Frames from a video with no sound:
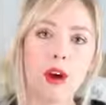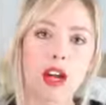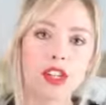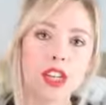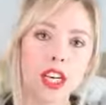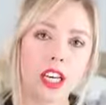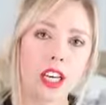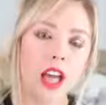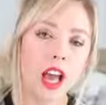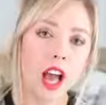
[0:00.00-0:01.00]

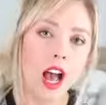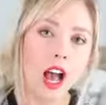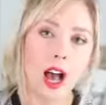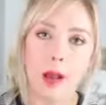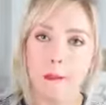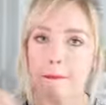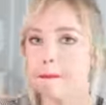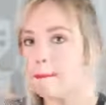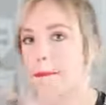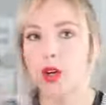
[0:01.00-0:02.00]
watching
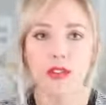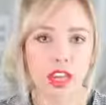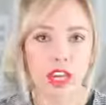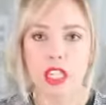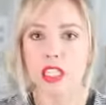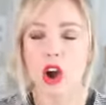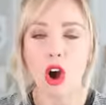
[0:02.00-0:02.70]
movies